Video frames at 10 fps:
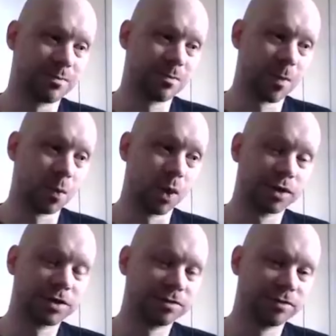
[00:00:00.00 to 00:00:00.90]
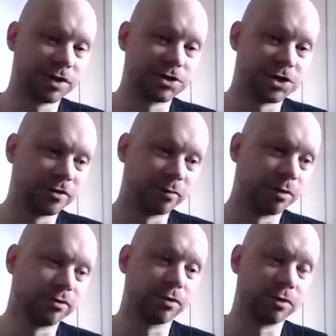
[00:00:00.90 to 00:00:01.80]
relatively
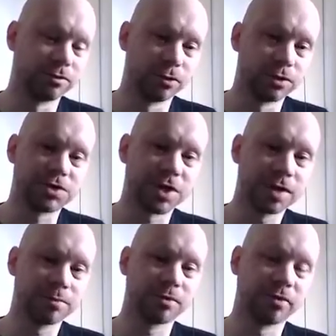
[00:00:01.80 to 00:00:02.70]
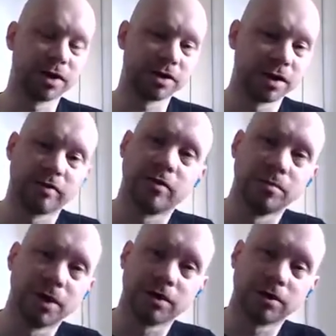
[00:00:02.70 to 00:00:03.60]
achievable for a full set, provided you have the
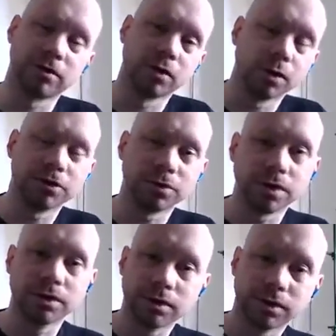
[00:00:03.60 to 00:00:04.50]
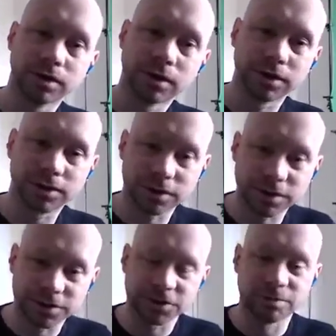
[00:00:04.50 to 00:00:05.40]
money to throw into it.
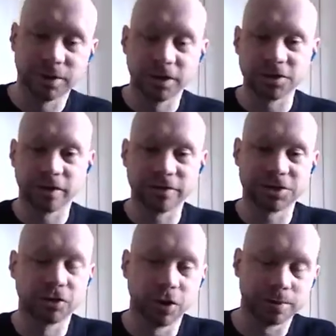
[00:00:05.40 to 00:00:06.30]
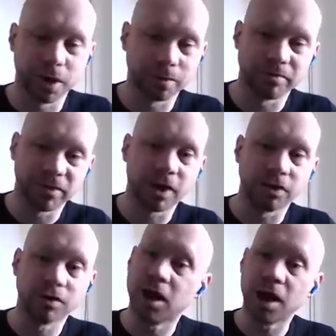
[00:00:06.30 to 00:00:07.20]
Because it's obviously creeped up in
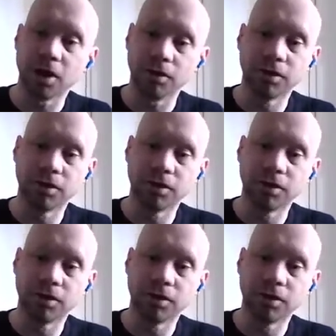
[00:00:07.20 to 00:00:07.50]
value now.